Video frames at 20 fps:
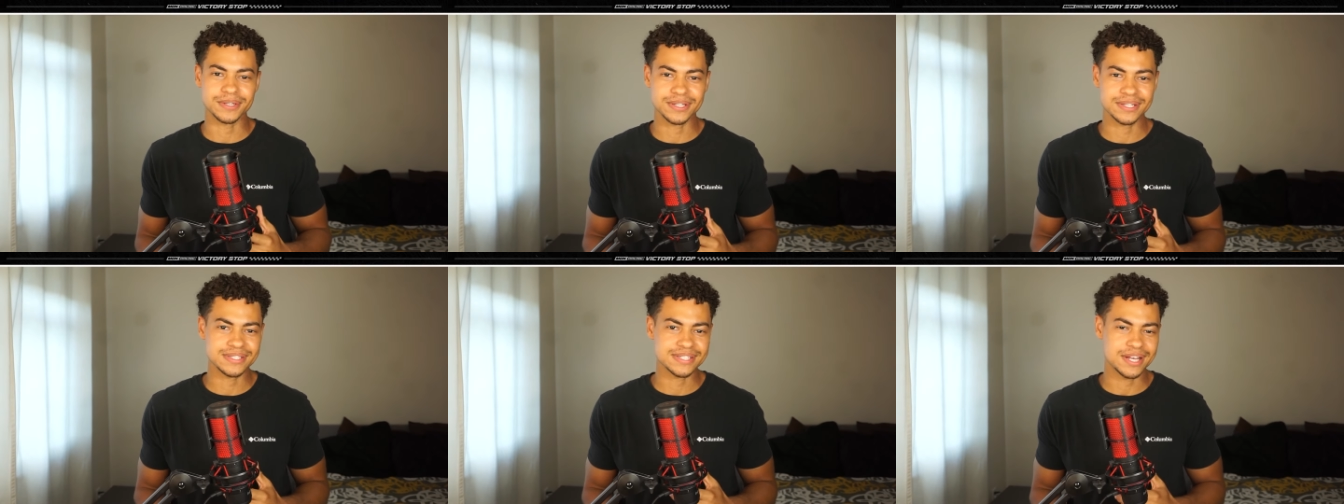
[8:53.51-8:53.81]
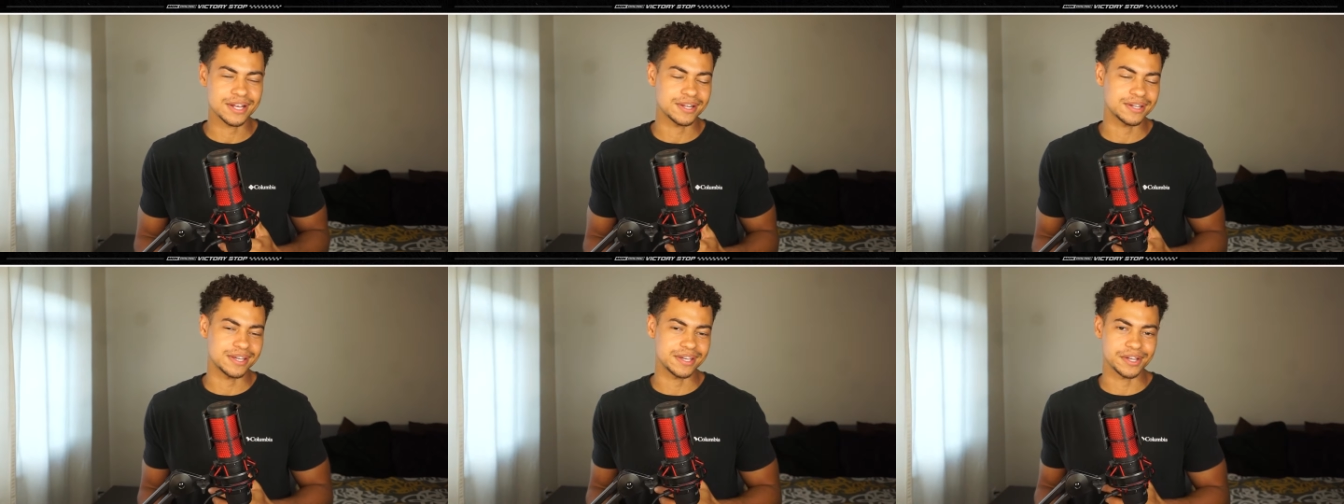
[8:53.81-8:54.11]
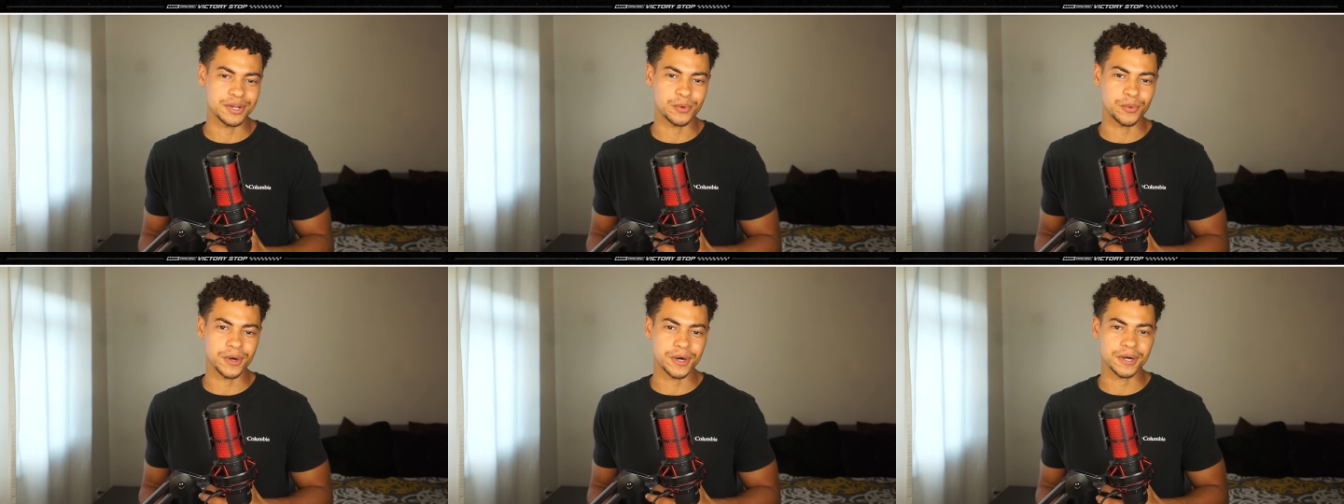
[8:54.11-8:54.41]
and
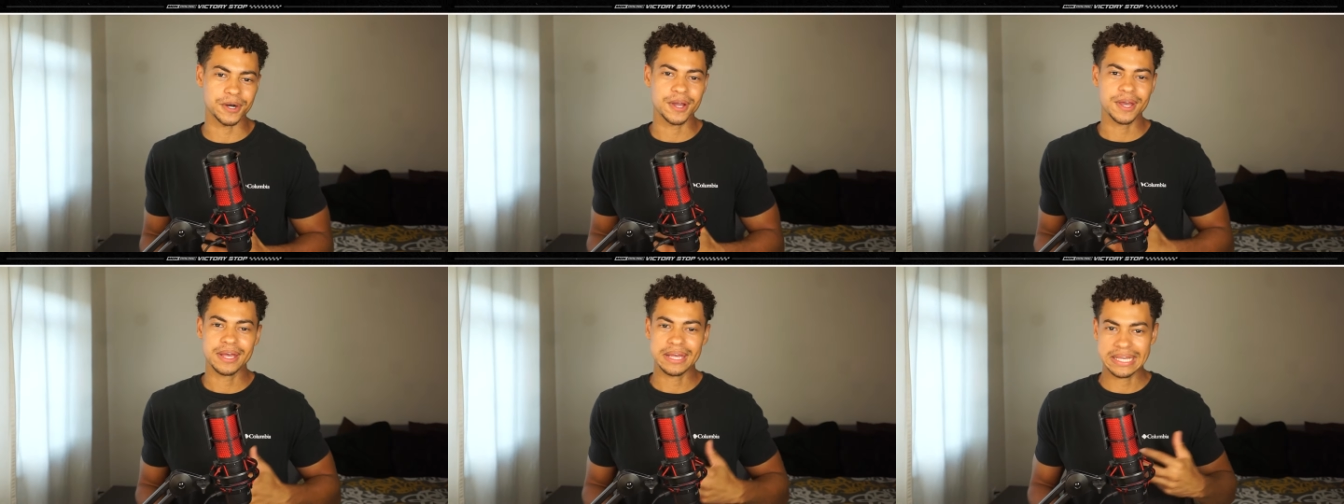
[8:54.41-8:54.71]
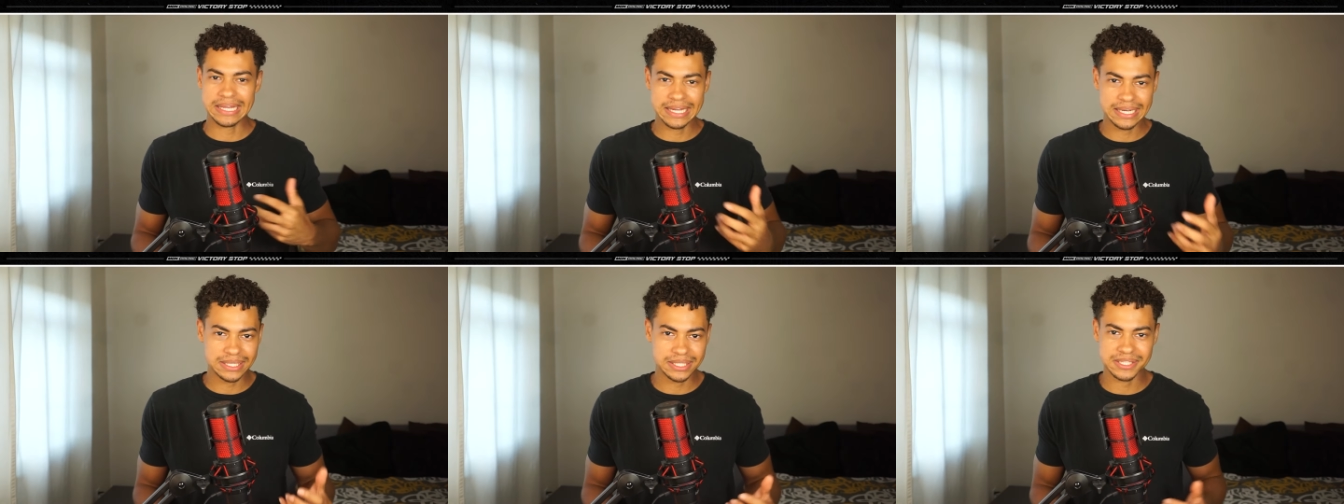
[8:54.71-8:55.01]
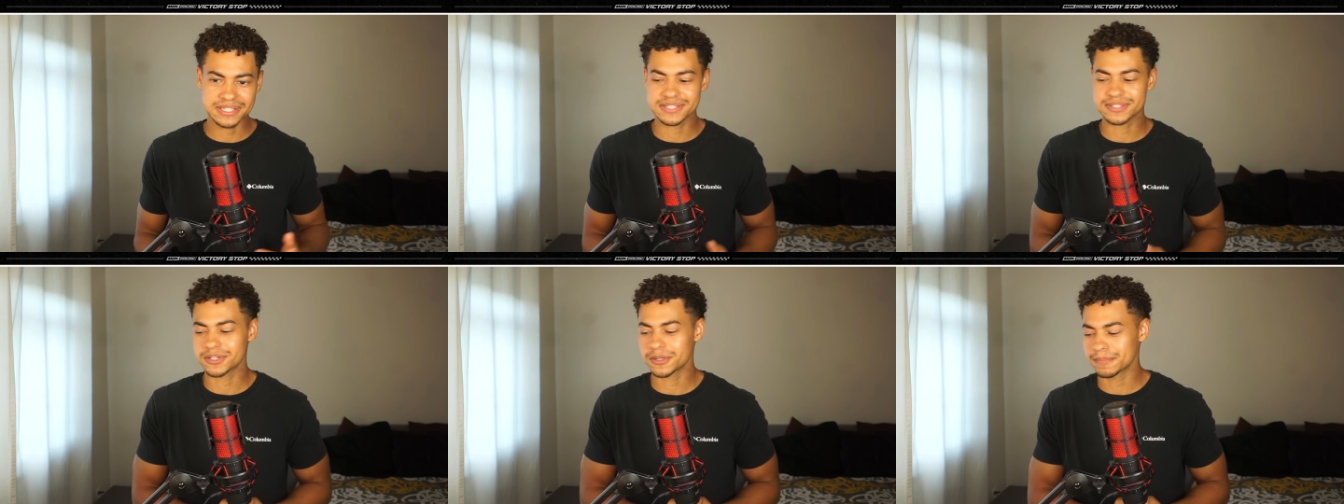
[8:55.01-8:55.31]
Talladega where
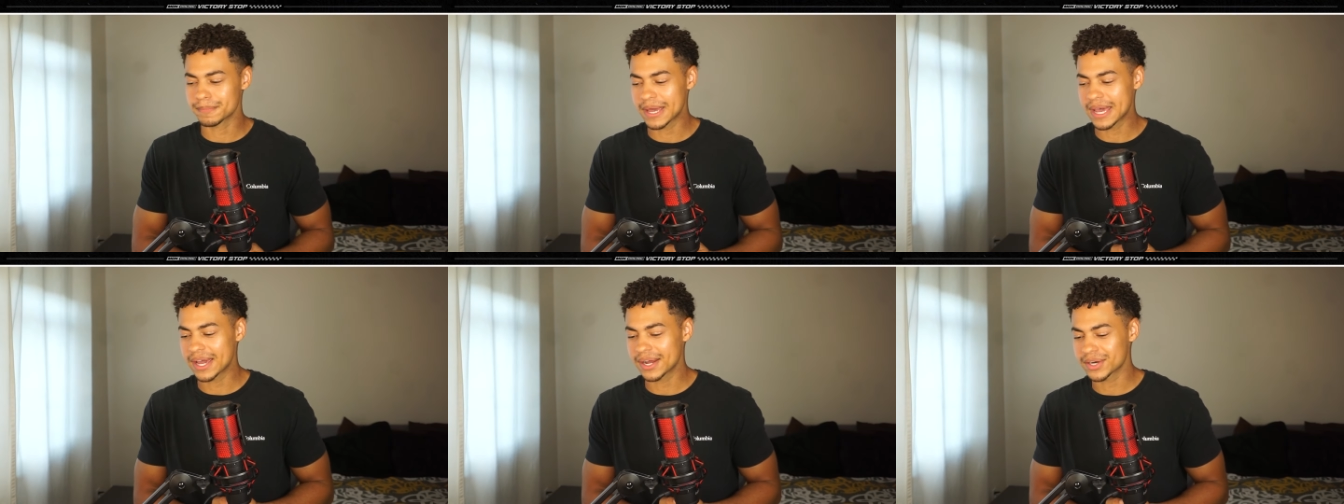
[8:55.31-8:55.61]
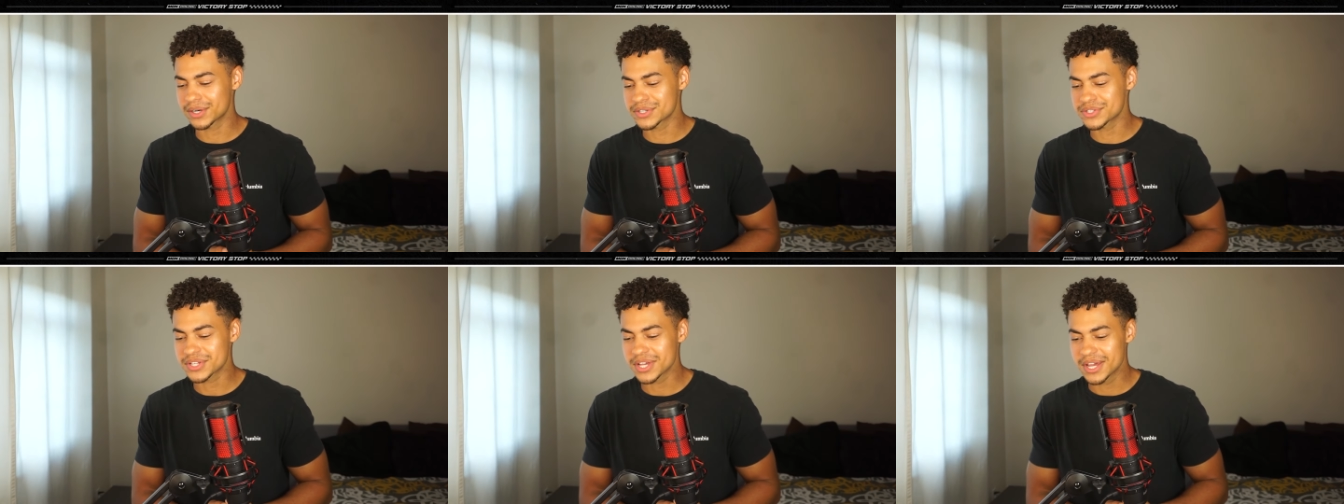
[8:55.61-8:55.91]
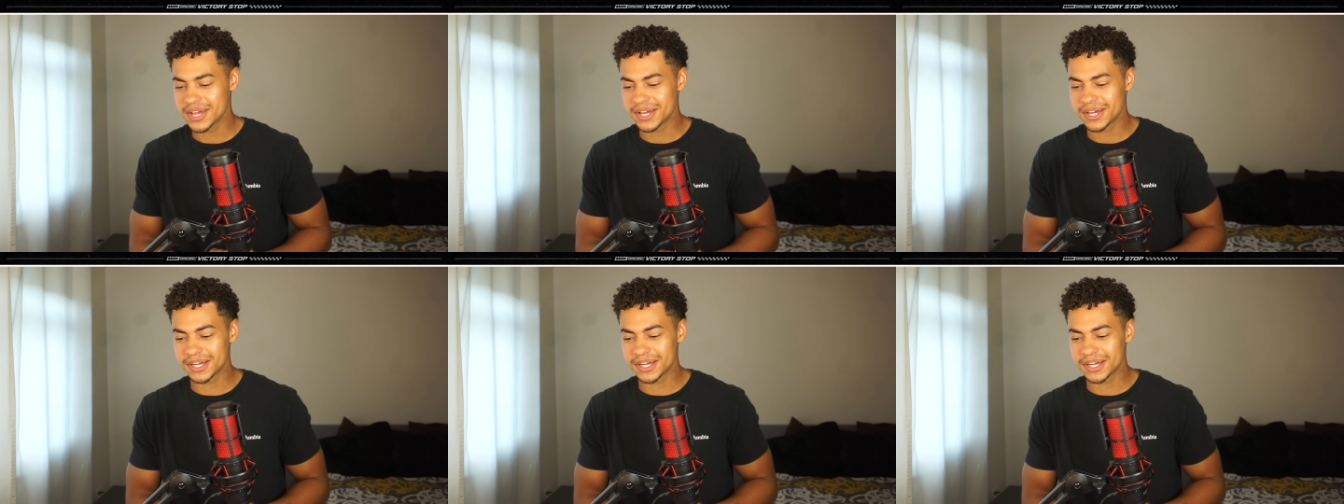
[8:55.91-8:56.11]
handling still matters.